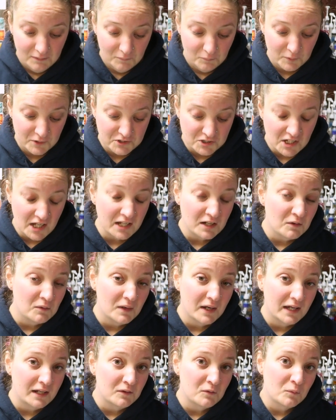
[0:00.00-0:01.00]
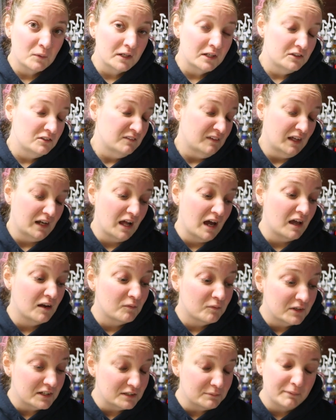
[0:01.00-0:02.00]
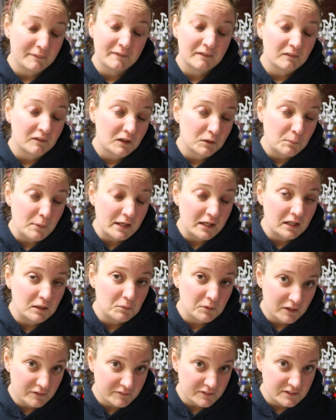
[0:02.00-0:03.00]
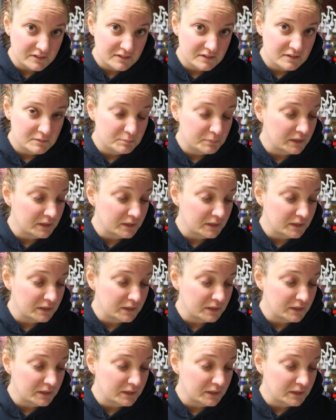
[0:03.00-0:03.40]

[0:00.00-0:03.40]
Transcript: which I don't I don't want to do that. I don't want to spend that long making breakfasts